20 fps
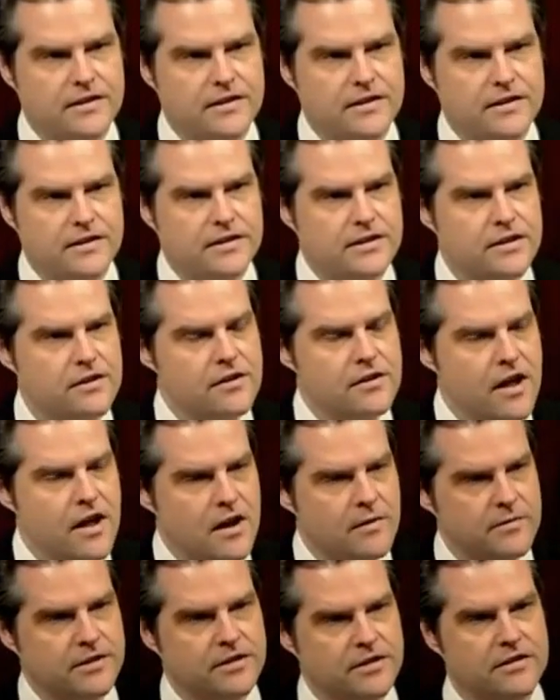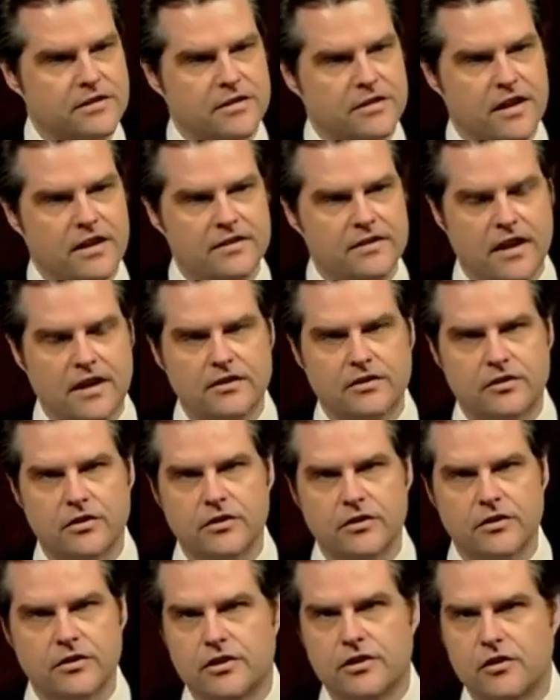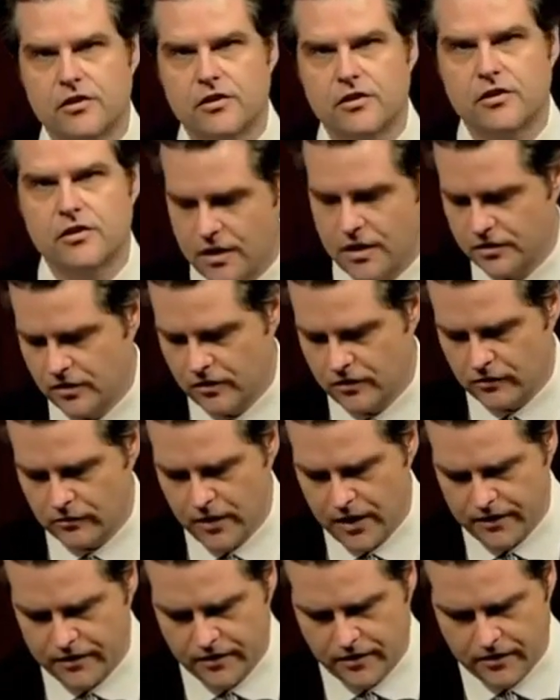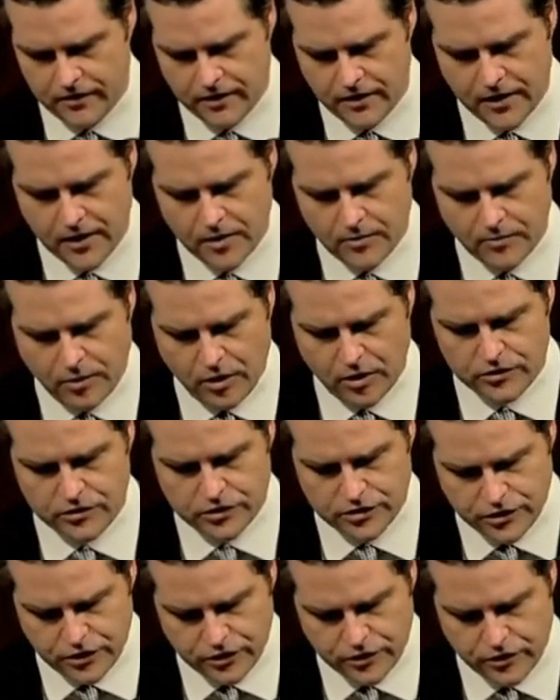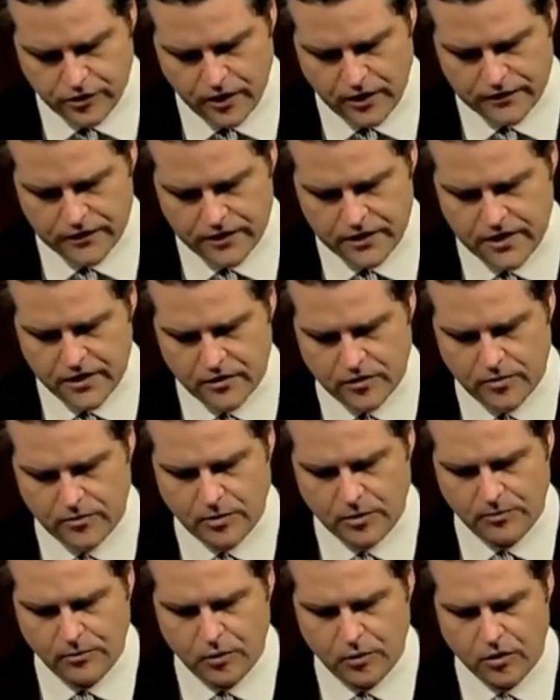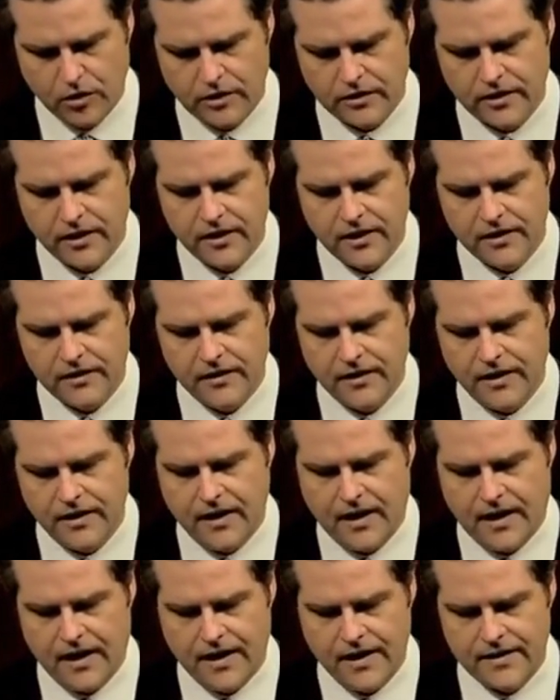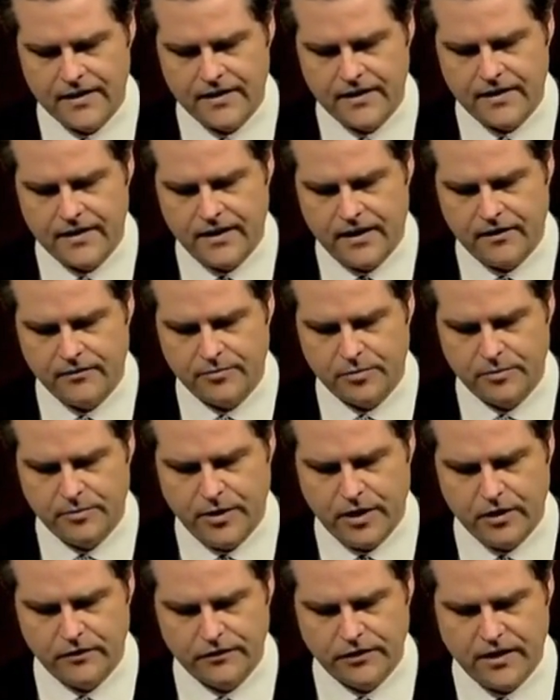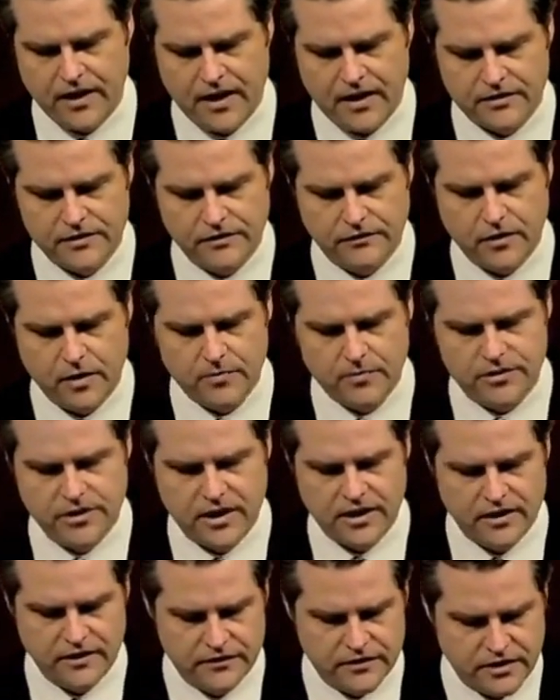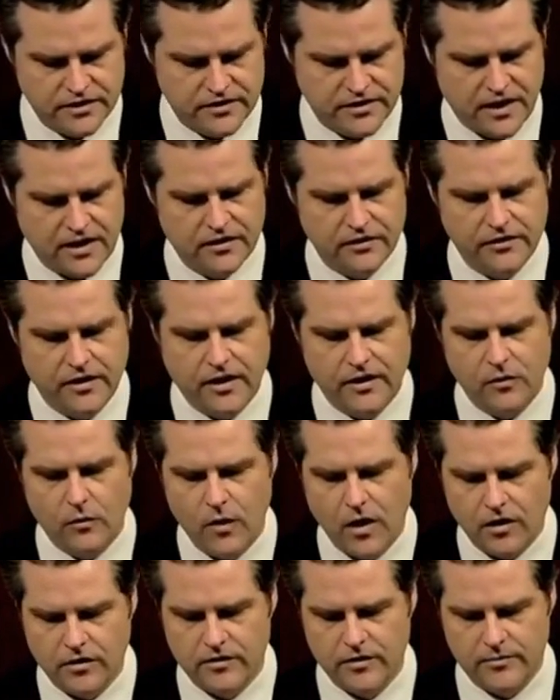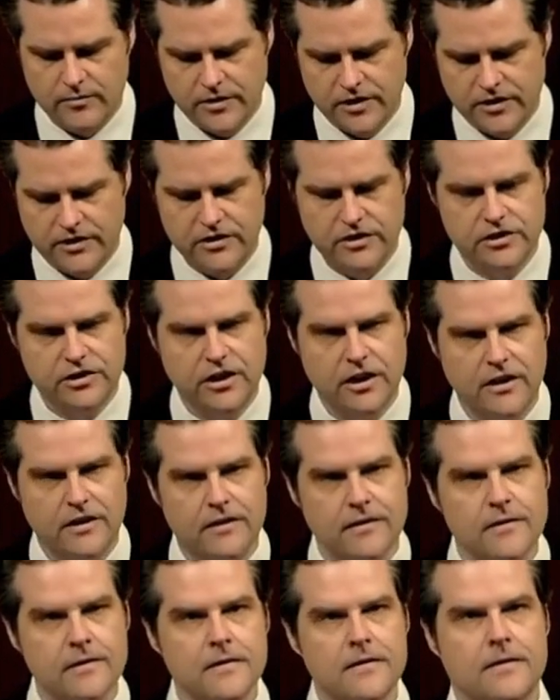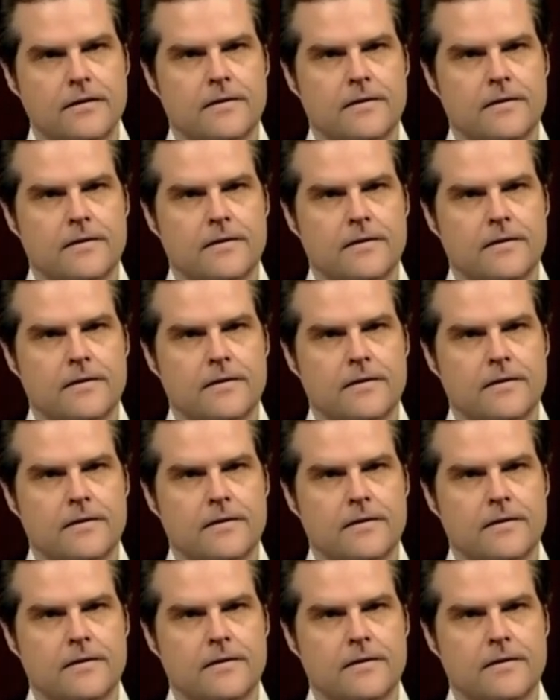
I seek unanimous consent to enter into the congressional record part 2 of the interim report that I have prepared for the House of Representatives, entitled Unwelcome in Niger.